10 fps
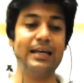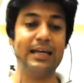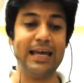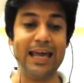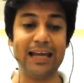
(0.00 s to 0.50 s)

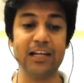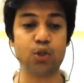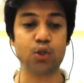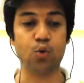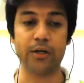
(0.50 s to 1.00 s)
English
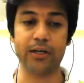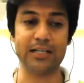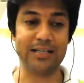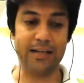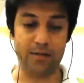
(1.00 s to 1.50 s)
lowercase
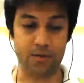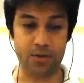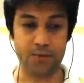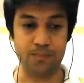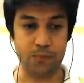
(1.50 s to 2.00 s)
characters.
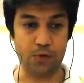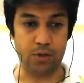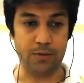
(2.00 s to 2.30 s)
Okay,